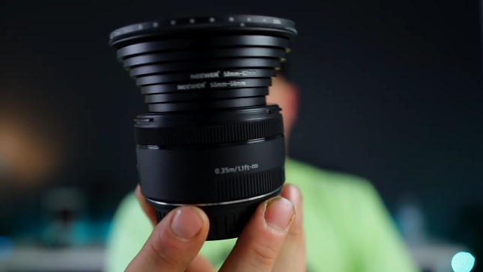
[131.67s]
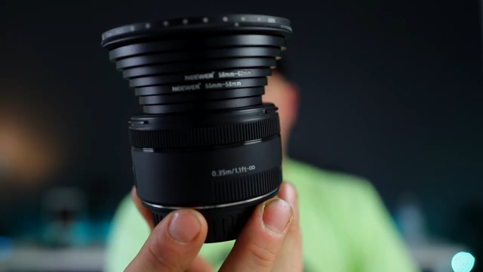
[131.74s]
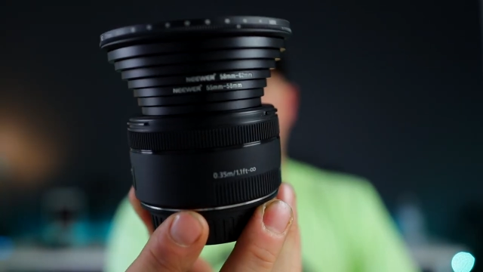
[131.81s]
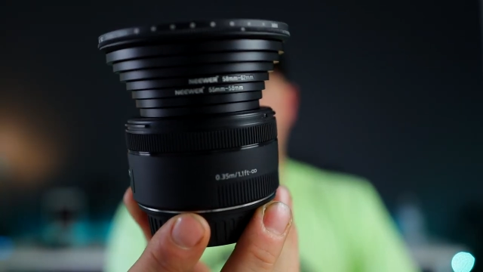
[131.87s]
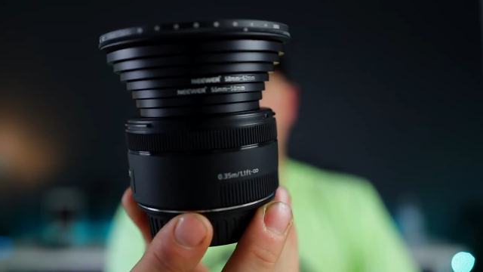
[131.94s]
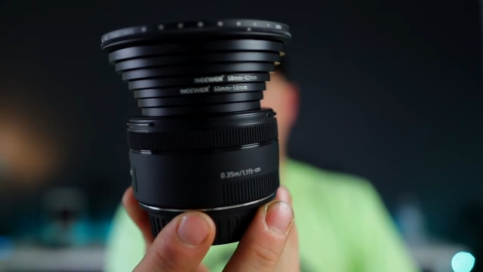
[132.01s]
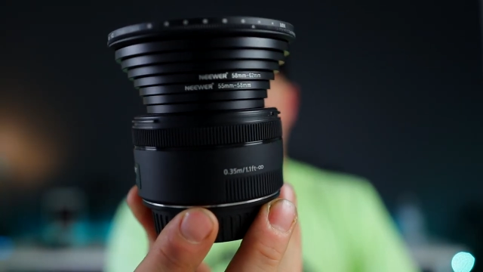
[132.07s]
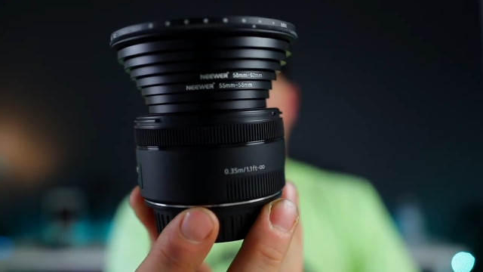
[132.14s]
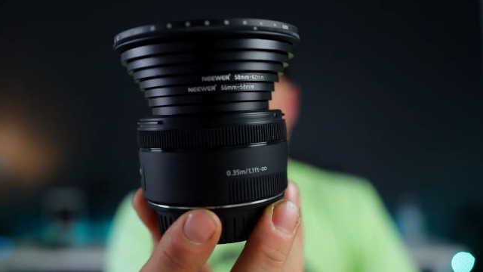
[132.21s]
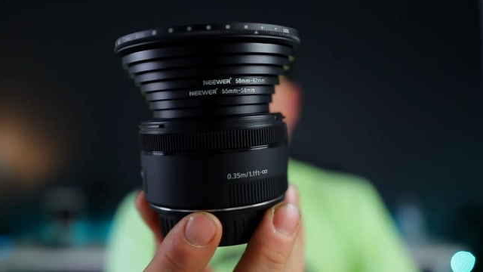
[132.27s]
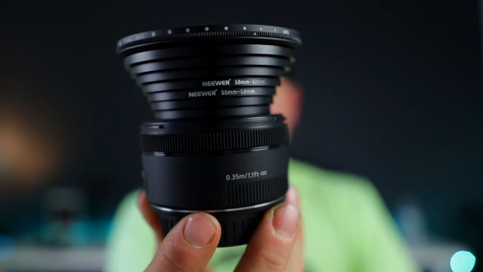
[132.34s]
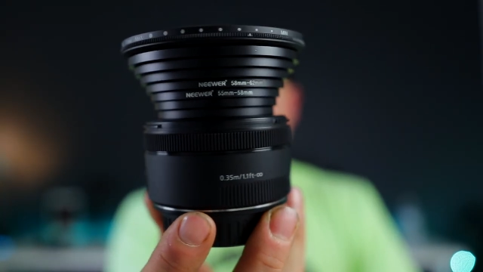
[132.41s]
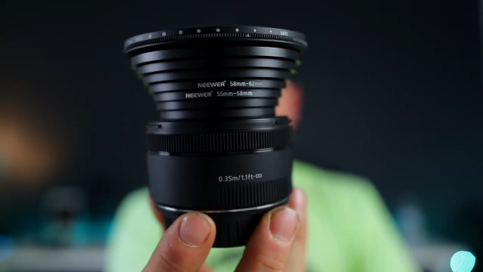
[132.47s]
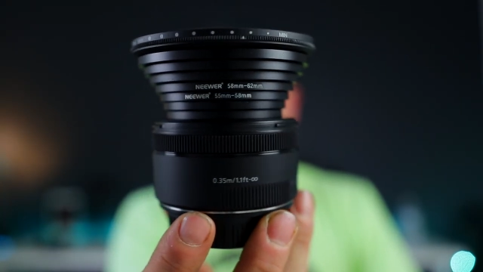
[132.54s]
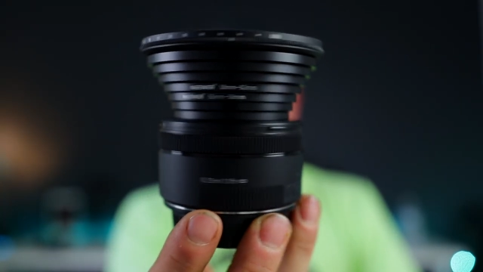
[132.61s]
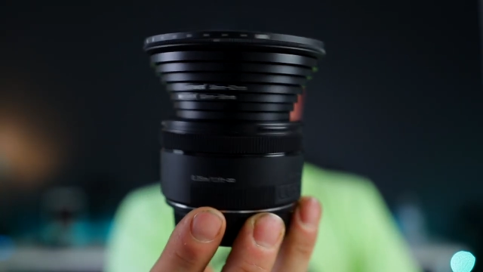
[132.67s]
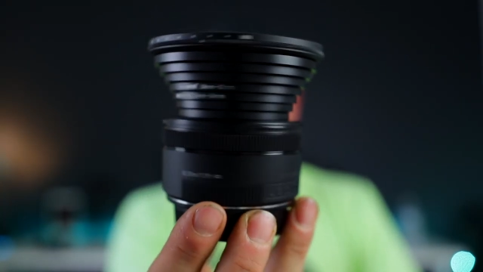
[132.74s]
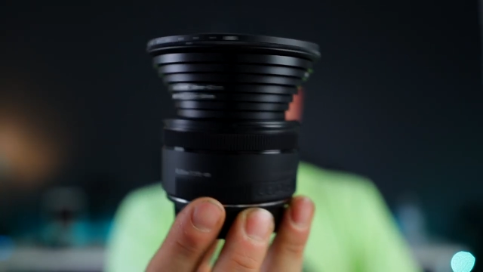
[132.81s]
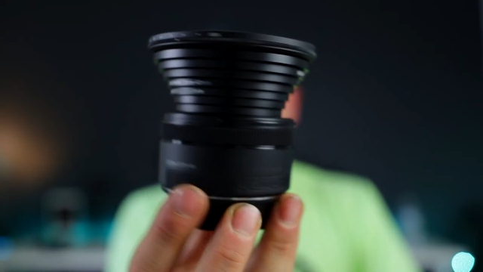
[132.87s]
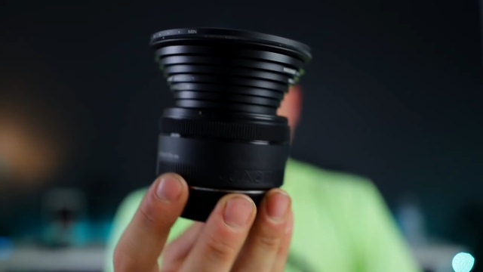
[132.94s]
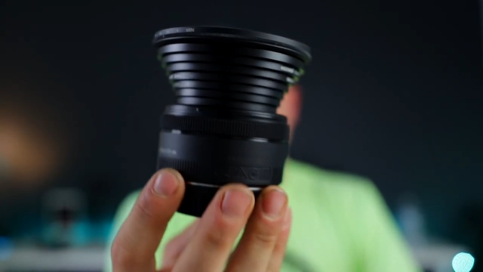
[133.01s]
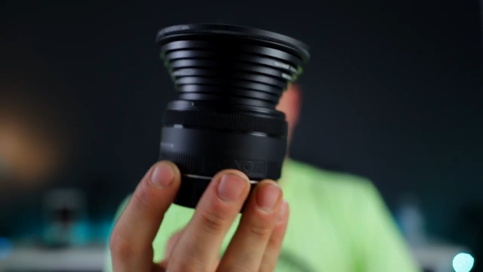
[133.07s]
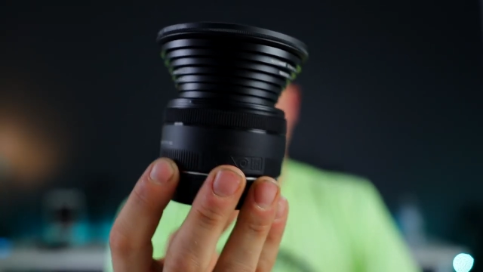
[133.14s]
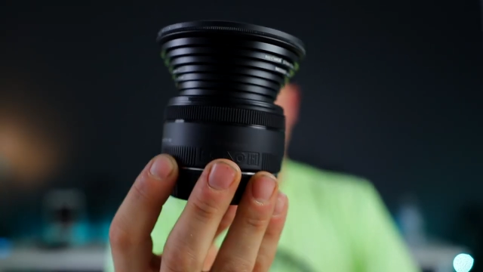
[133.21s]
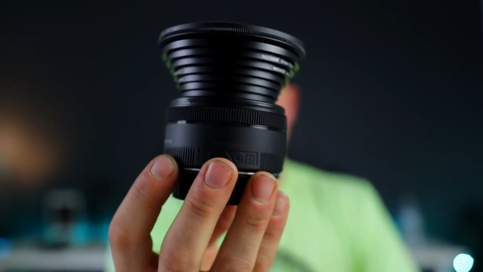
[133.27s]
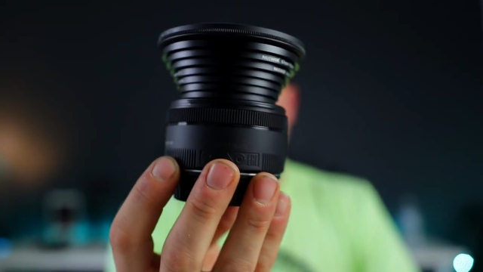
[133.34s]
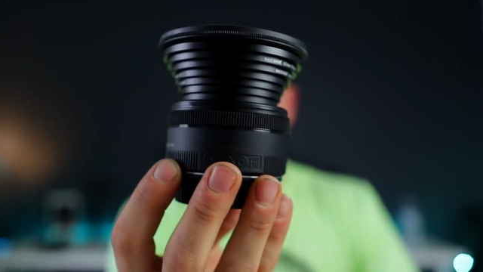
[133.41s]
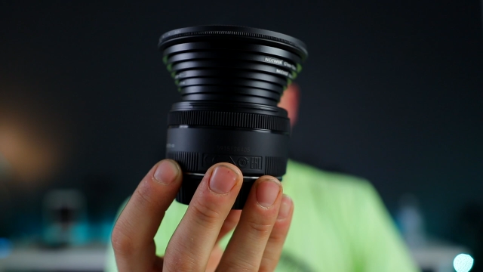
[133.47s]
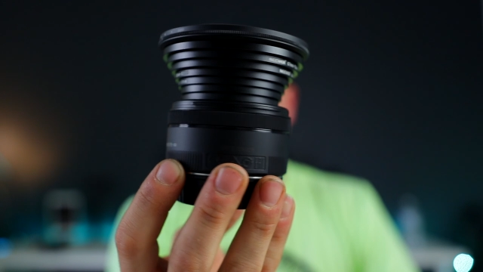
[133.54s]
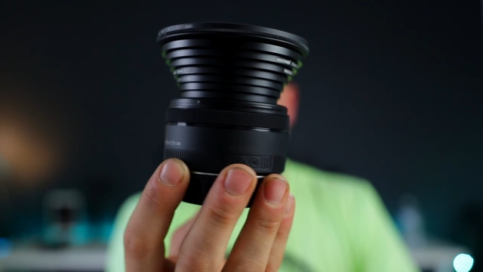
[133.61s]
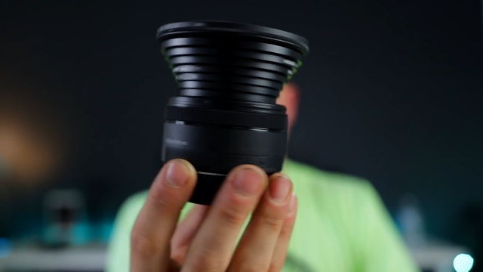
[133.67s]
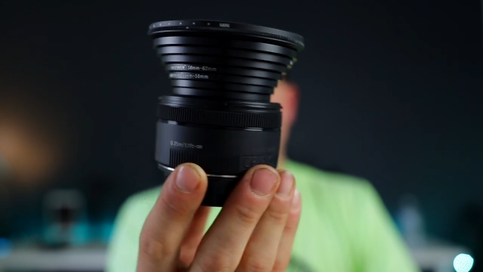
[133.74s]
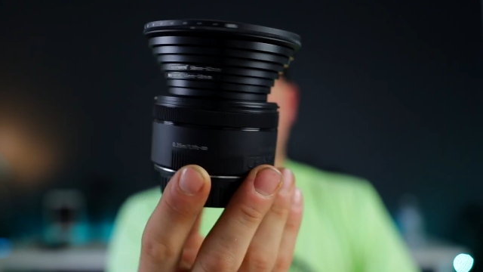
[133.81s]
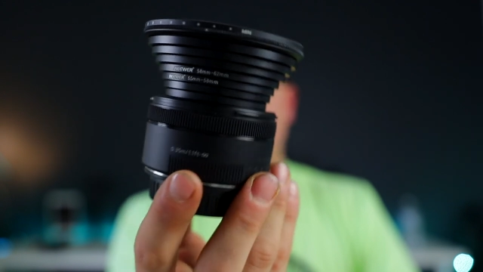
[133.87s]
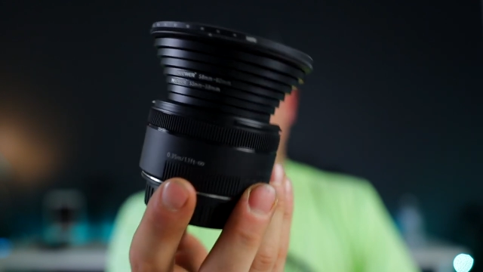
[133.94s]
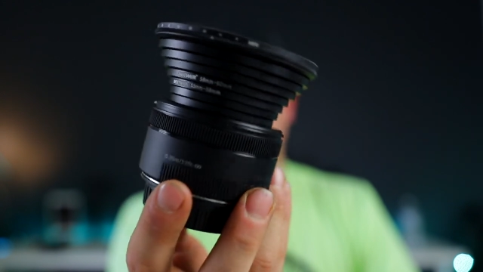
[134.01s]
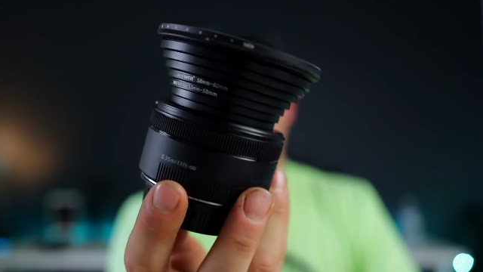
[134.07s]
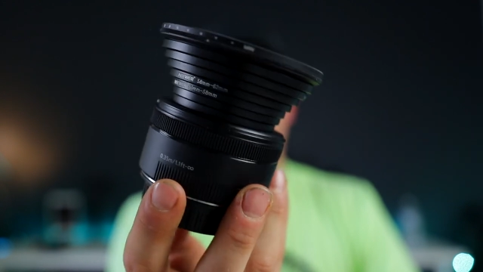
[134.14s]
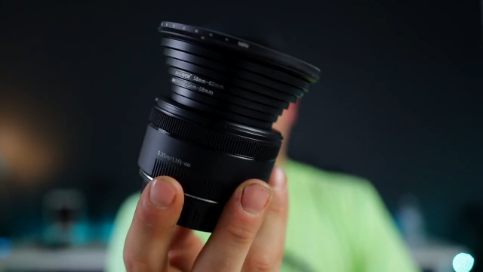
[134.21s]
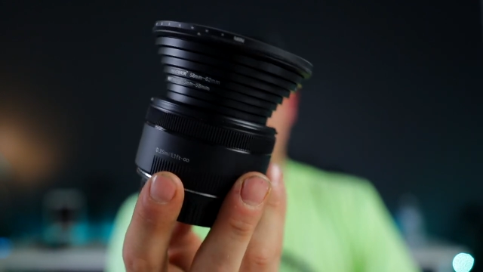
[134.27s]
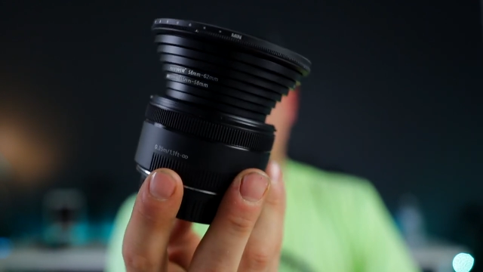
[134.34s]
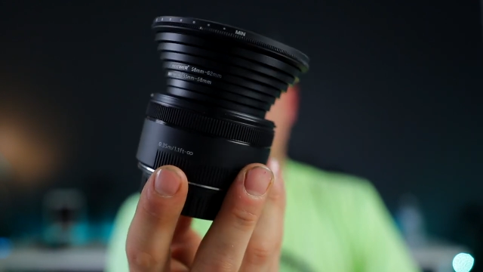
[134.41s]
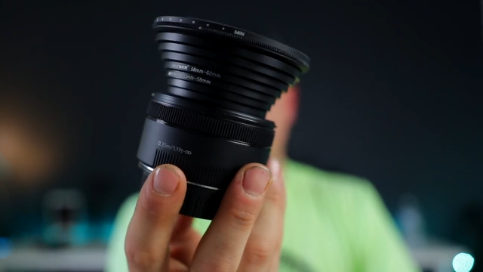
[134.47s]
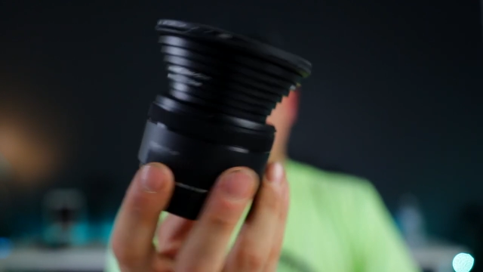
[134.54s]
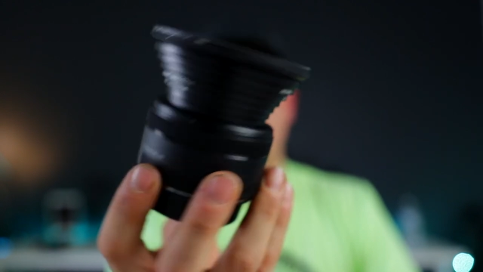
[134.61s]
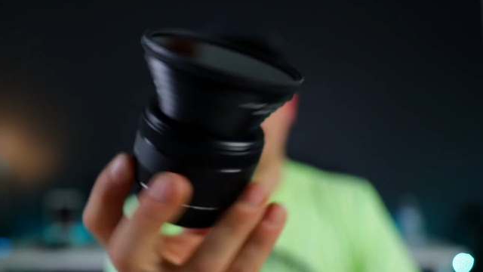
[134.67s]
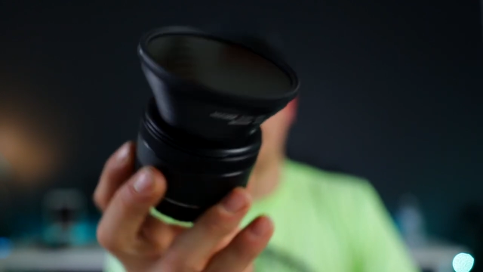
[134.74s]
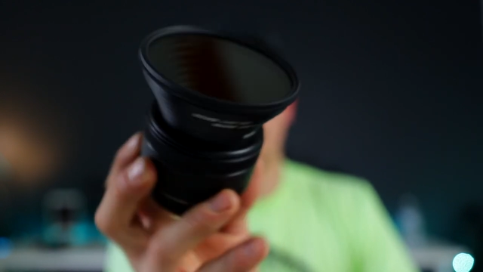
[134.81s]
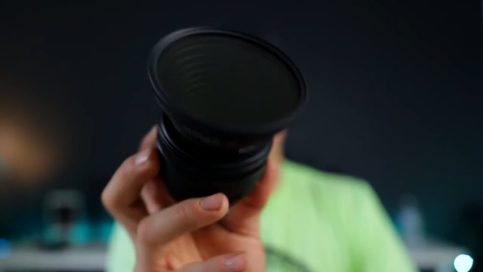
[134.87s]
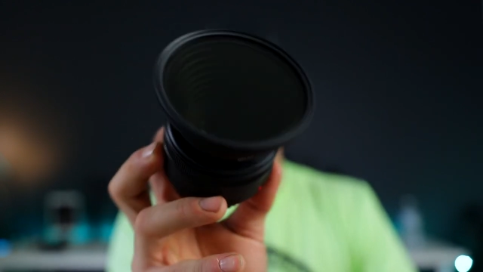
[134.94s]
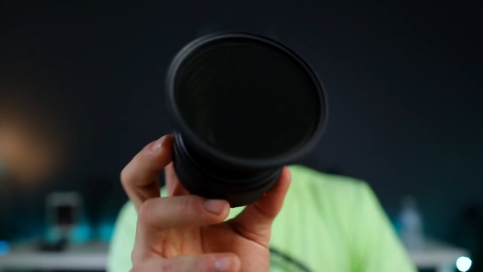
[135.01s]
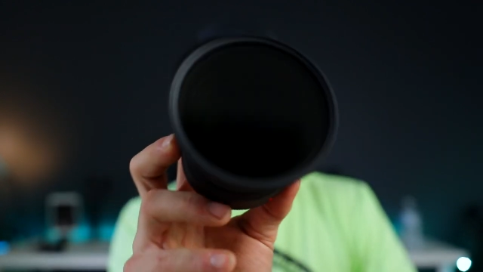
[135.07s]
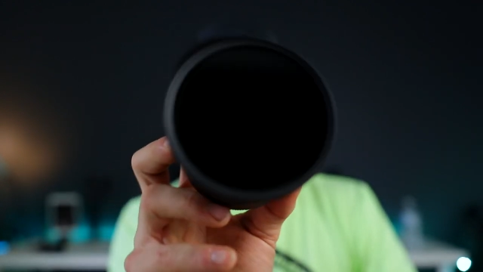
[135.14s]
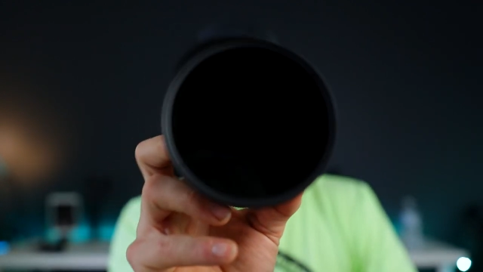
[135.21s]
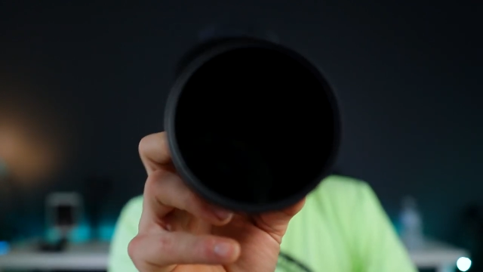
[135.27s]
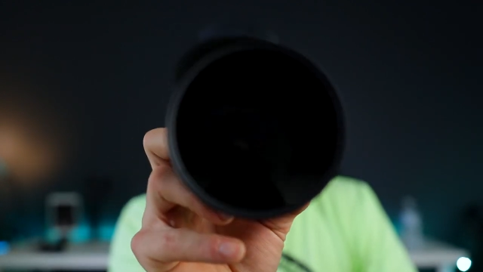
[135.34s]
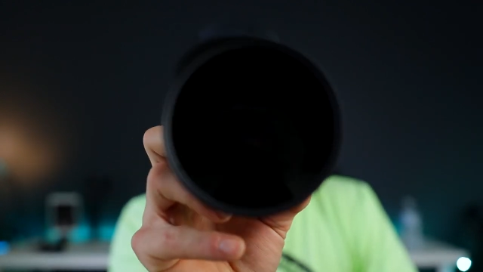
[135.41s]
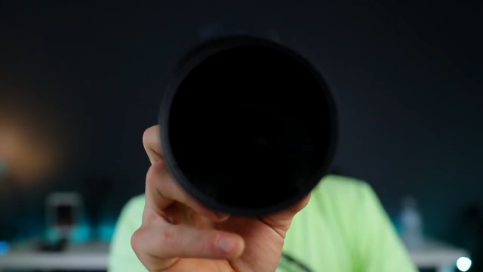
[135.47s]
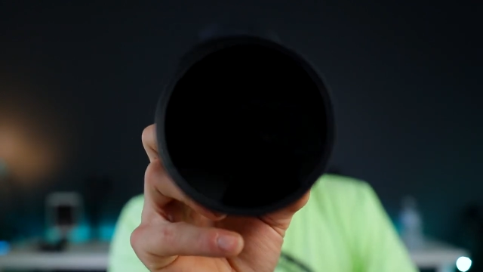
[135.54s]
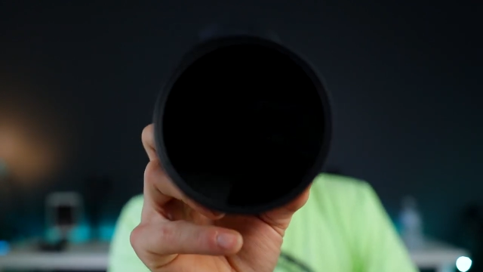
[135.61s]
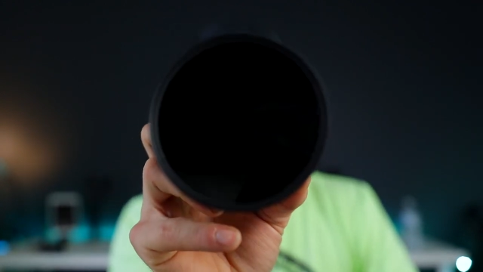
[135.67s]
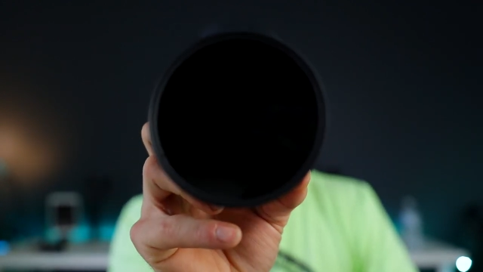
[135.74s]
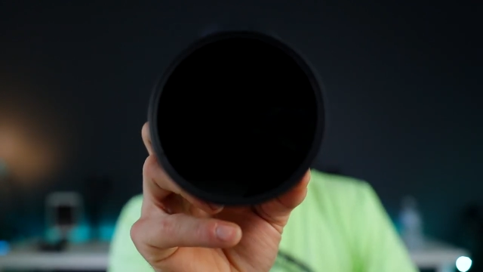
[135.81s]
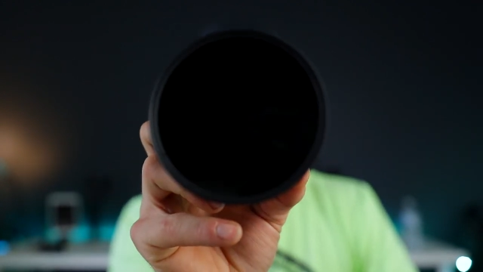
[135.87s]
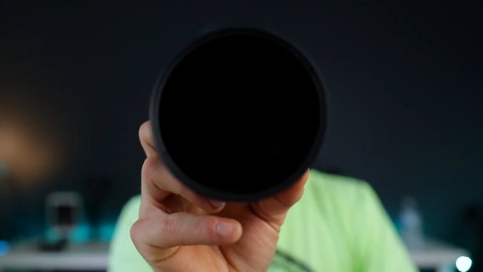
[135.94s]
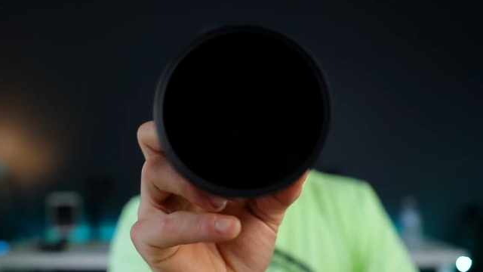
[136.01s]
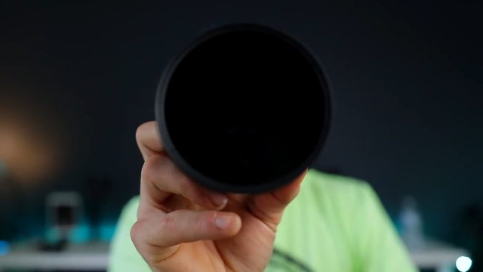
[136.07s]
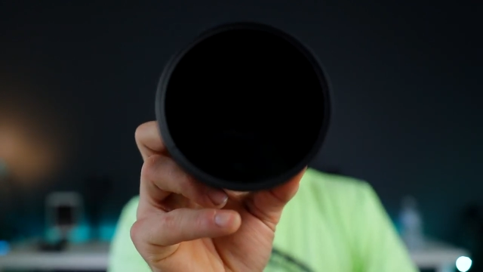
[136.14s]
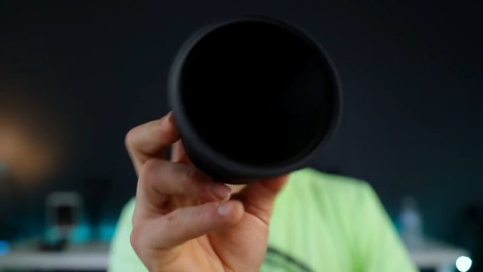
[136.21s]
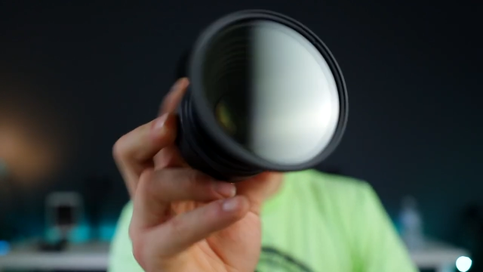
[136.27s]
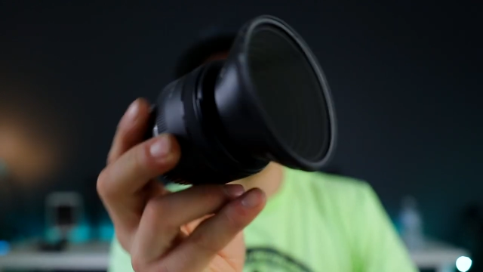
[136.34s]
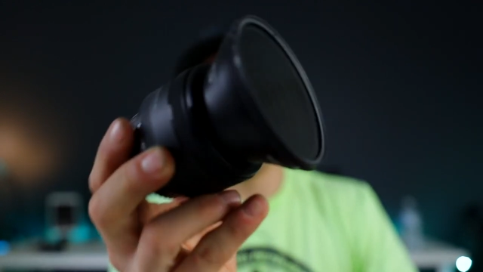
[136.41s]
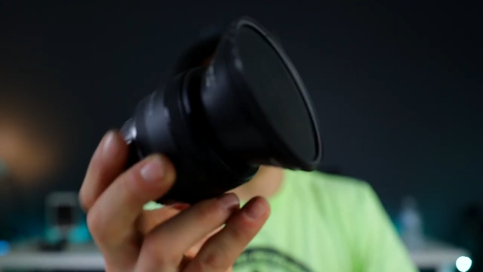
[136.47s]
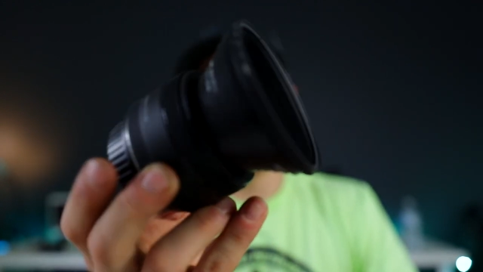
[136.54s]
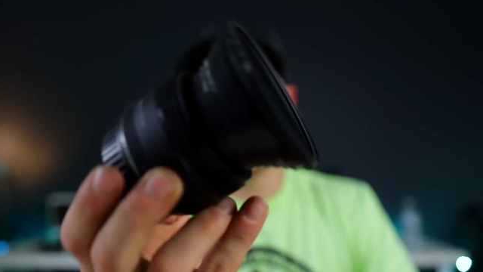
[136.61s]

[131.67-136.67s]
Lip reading: (no speaker visible)